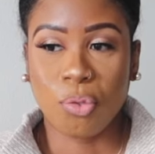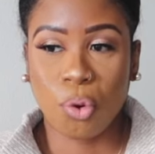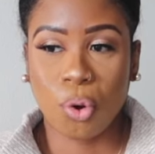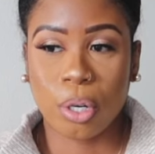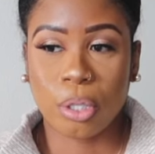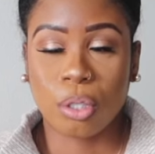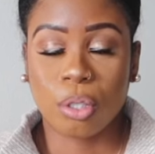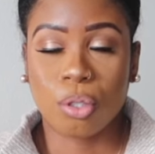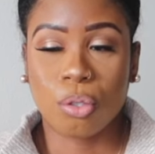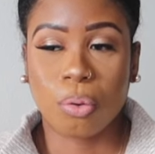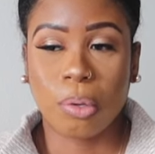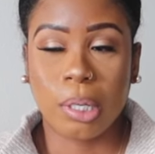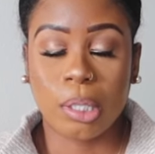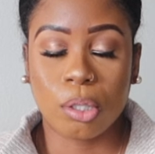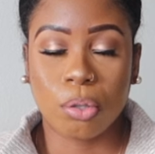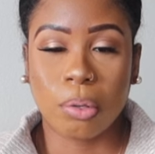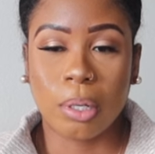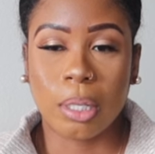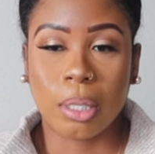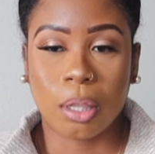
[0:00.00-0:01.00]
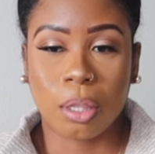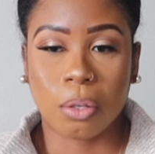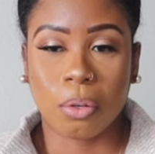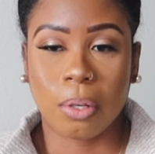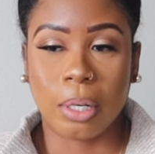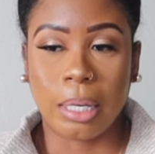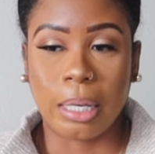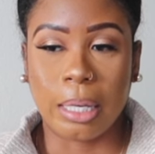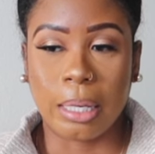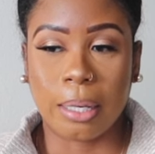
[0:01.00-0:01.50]
forward to
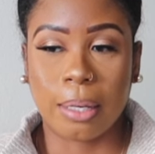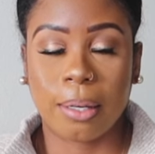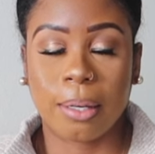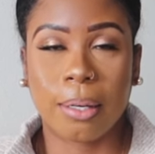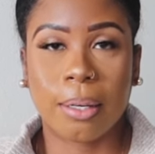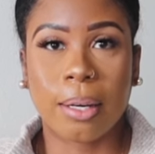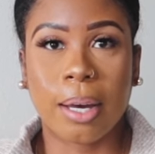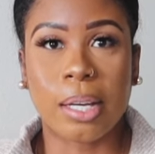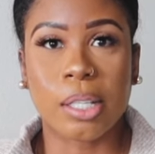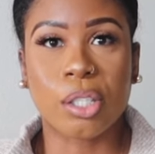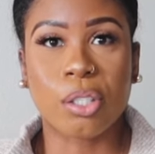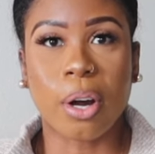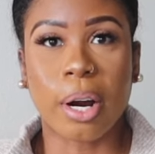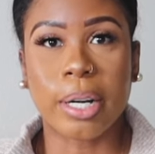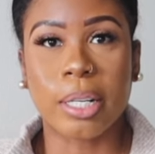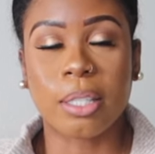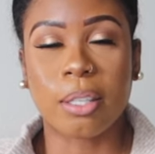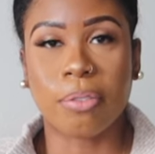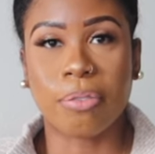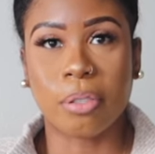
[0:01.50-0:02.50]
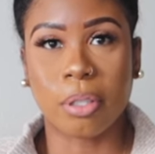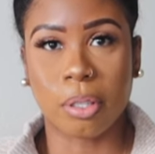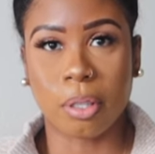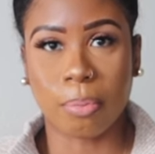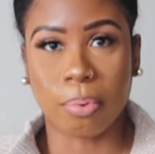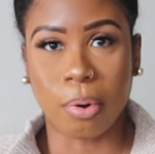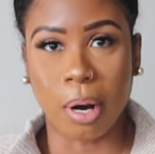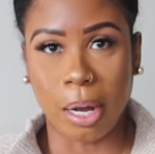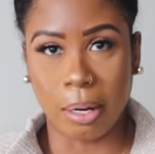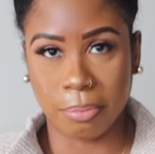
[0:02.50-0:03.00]
2023, I started to feel the
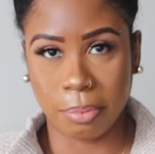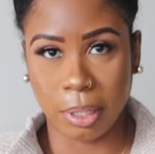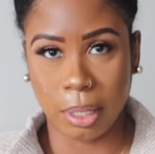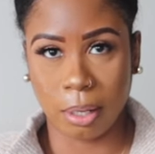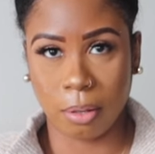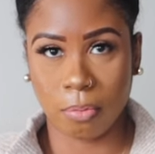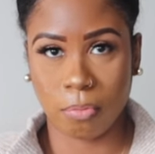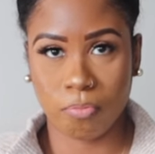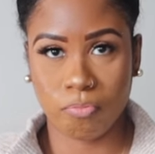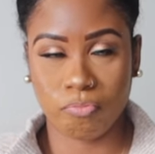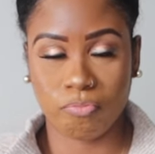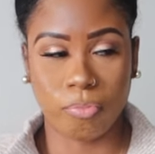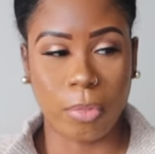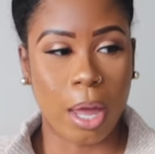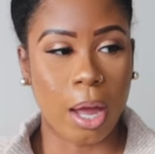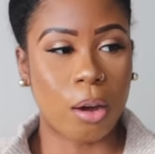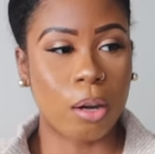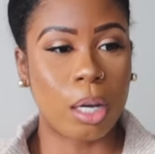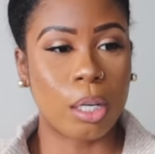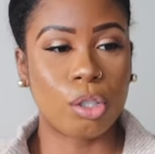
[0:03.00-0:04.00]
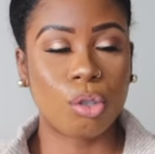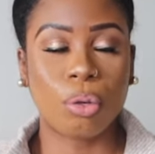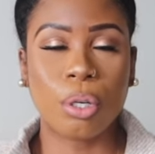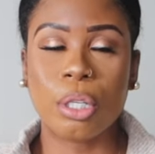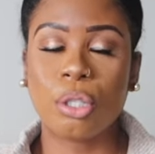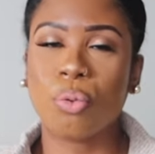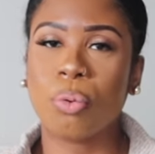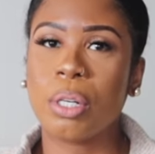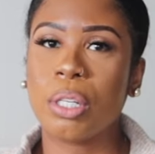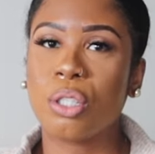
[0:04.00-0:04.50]
prompting. Now in
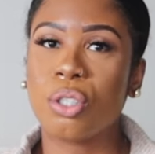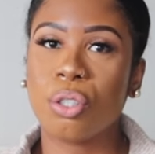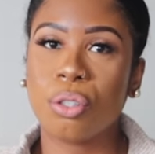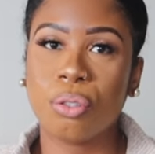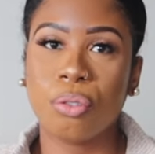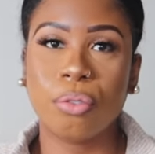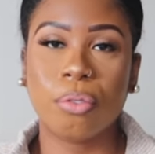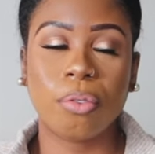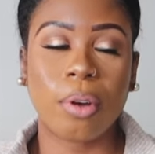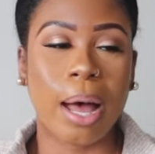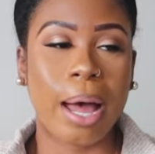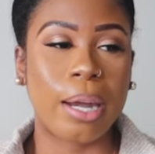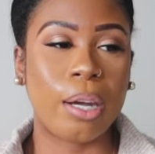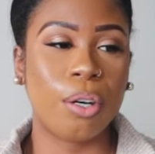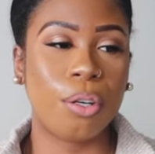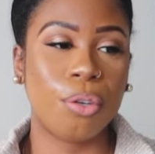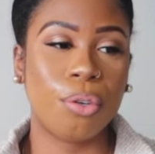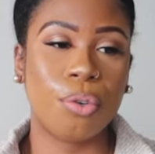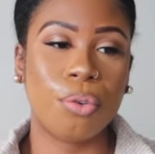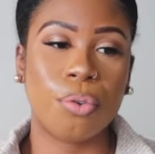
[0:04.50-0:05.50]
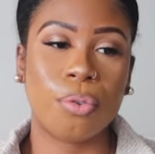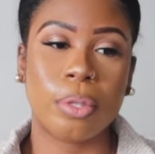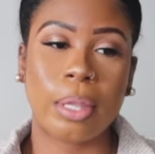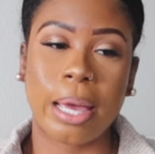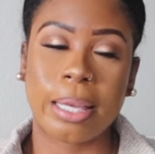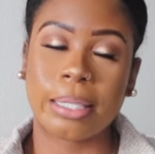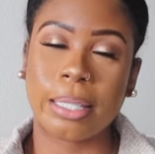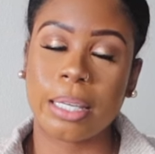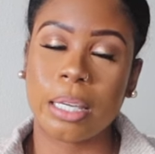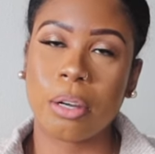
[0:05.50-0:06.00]
2022, I knew
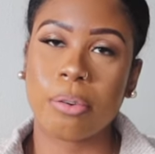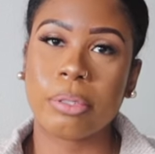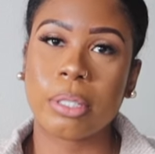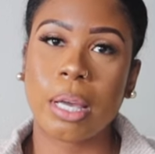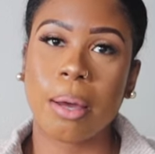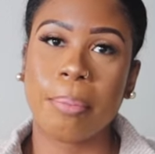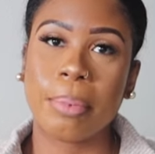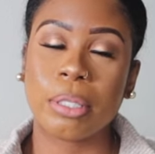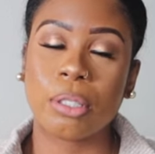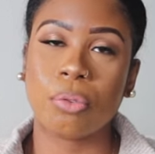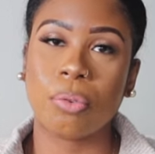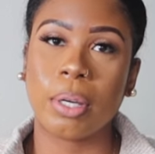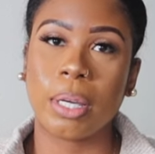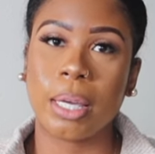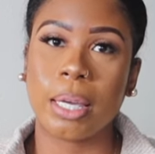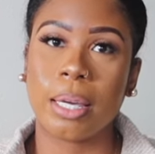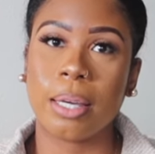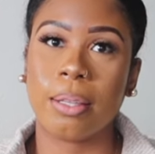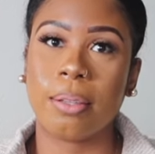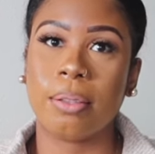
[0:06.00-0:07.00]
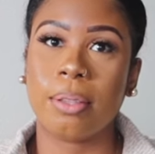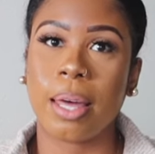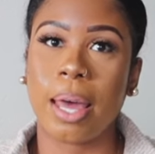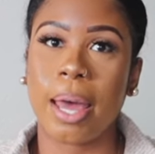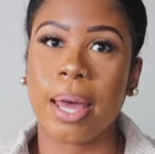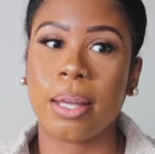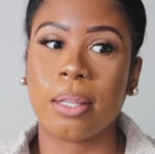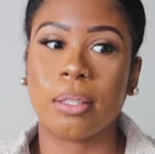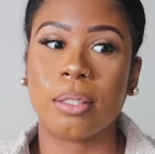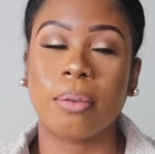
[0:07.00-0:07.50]
as the year was coming to an end
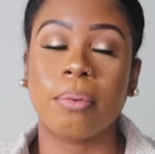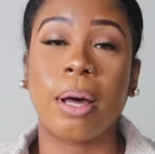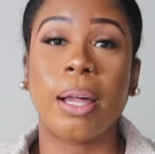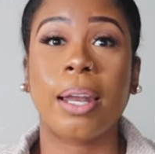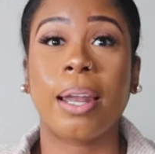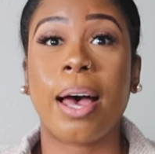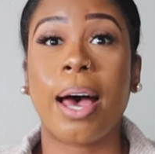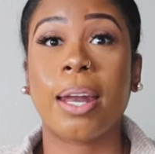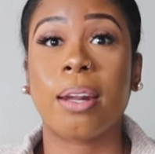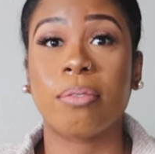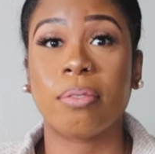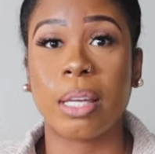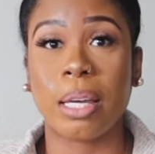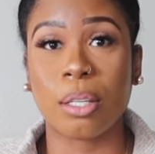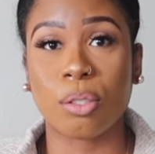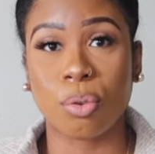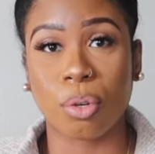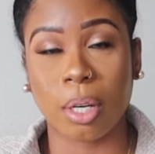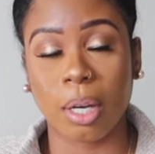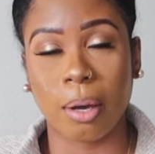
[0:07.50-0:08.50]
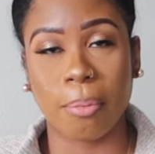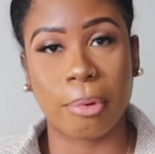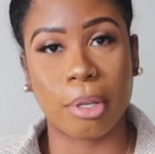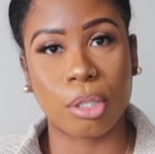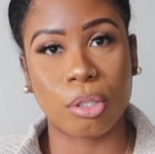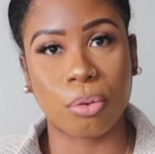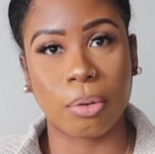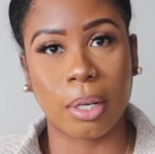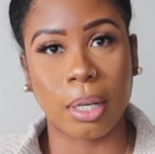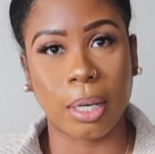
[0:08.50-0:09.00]
that so a lot of things were coming
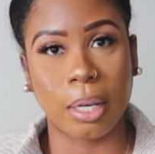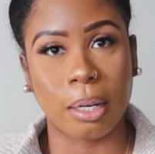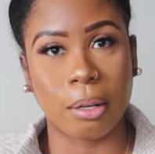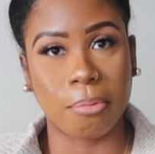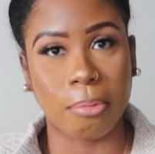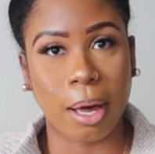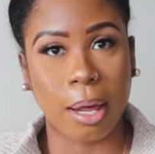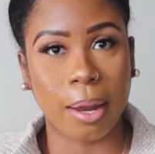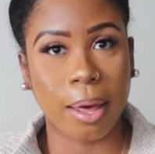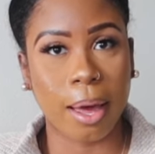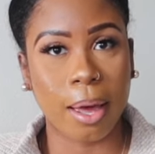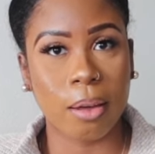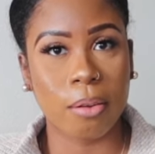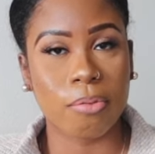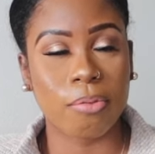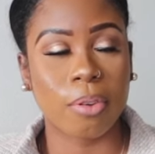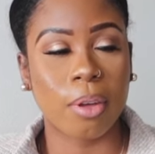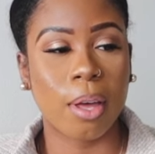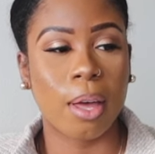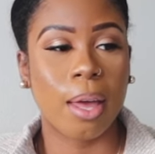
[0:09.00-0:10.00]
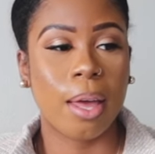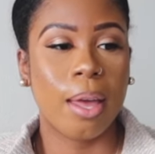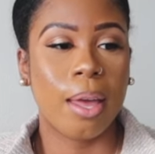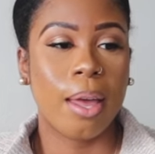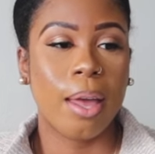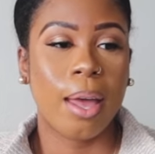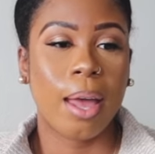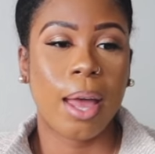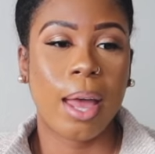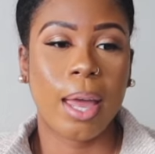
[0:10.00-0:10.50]
to an end in my life.
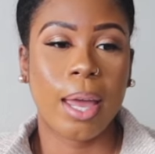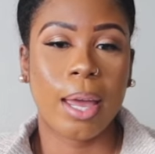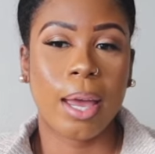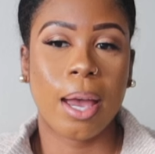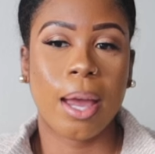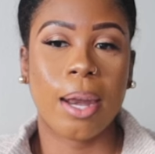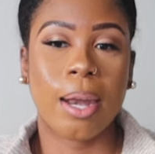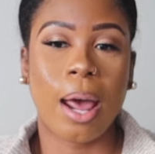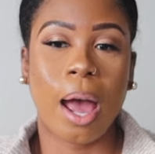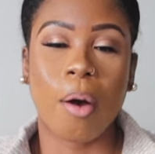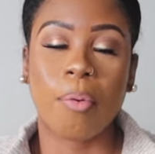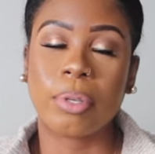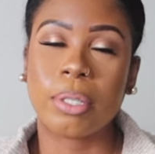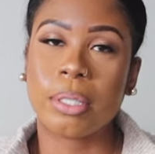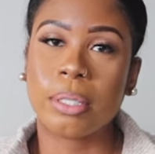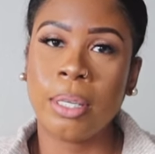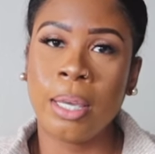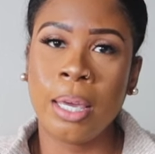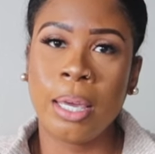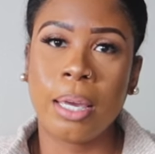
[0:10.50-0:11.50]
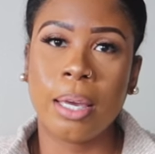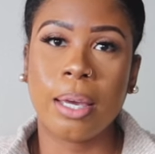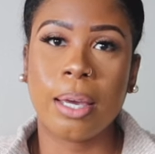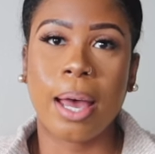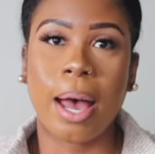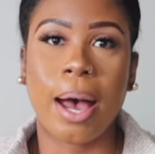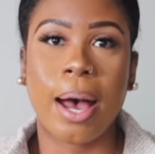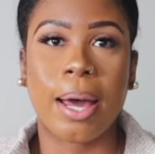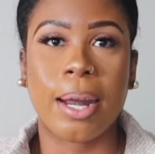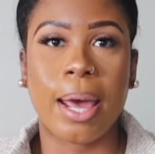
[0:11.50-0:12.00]
And I was seeking
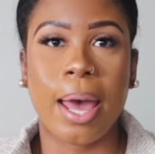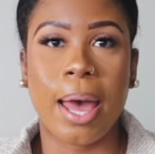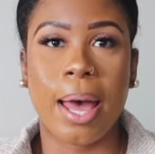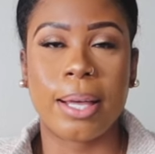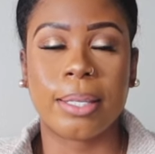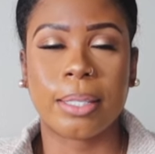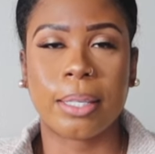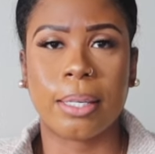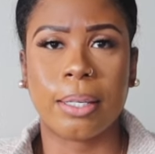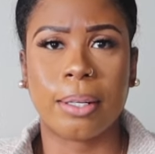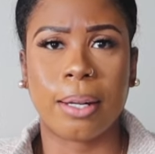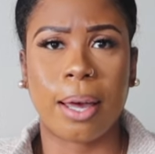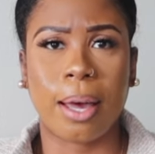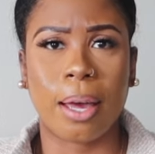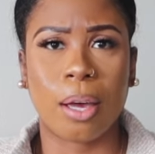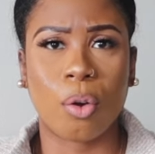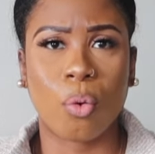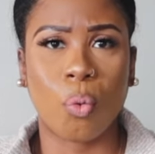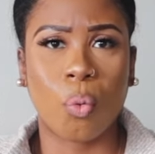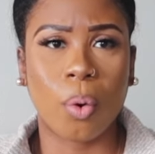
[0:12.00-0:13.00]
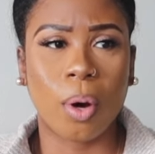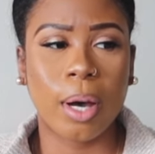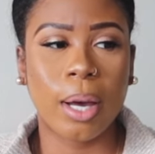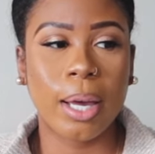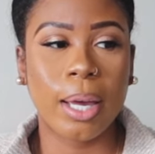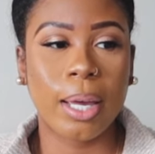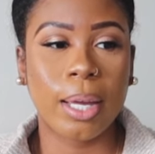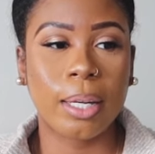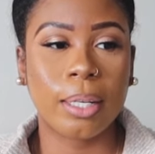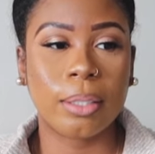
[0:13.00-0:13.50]
God asking like,
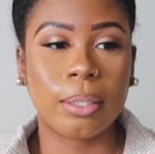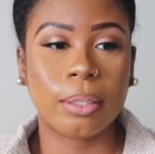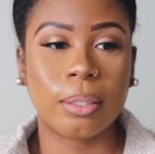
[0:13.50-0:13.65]
what,